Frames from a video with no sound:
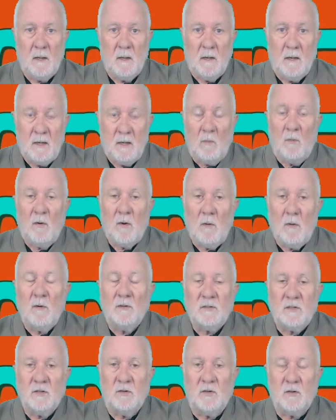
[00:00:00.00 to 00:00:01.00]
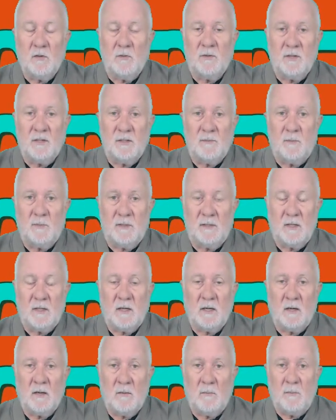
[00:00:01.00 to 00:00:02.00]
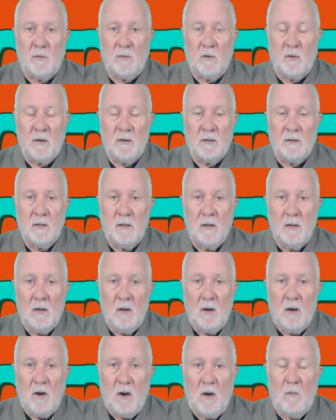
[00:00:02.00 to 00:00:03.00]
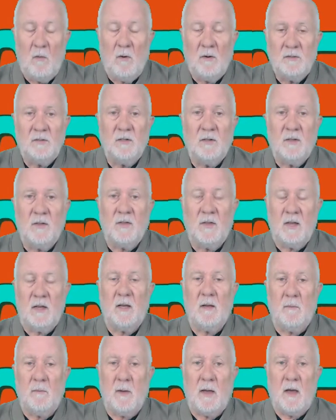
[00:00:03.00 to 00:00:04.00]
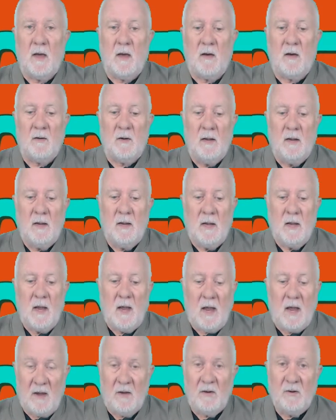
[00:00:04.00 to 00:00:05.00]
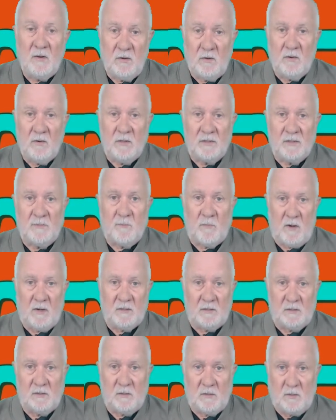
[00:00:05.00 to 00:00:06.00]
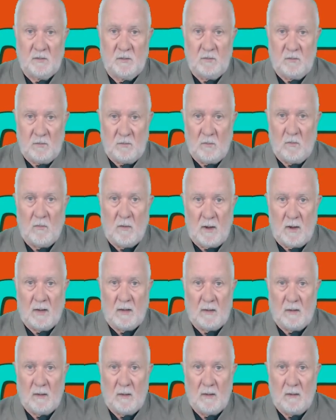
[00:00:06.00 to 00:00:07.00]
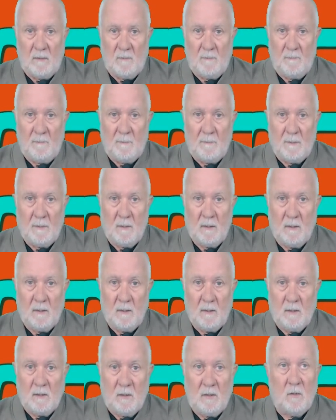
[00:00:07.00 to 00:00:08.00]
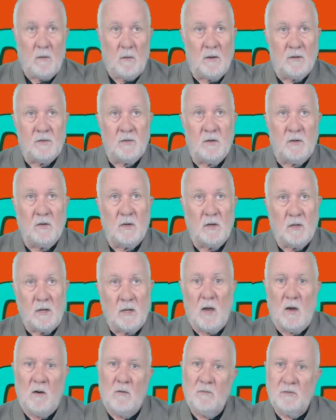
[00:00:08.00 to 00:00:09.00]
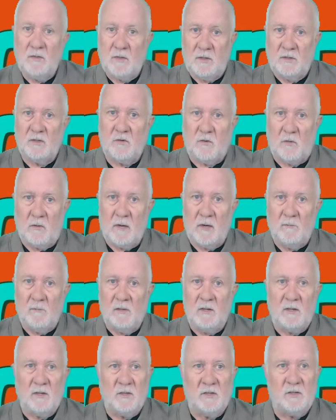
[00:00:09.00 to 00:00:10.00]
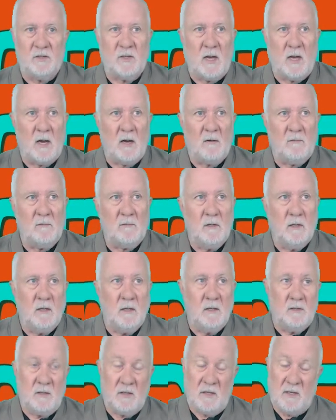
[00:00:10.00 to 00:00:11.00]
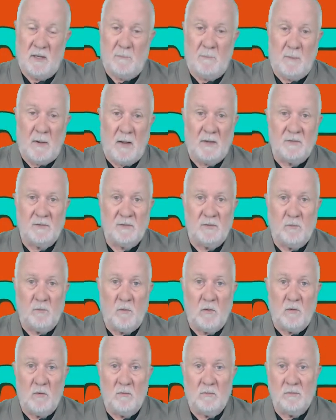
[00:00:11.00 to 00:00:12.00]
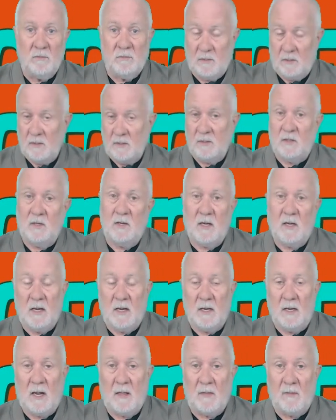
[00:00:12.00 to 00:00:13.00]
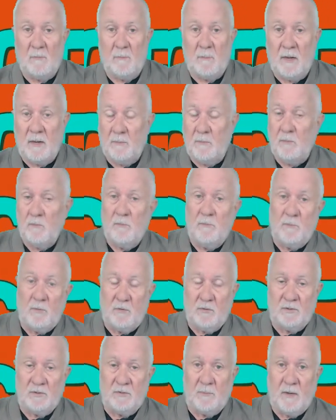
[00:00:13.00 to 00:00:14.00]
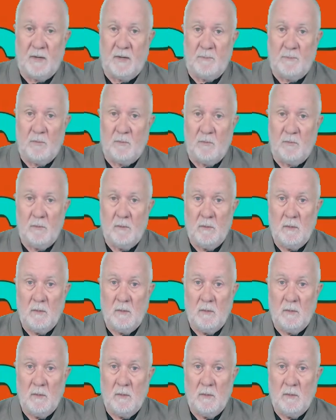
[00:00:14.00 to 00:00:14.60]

Now, what I want you to do at this particular point, I want you to think about how do you express your anger? Like, do you yell? Do you scream? Do you shout? Do you punch walls? Do you hit other people, push people?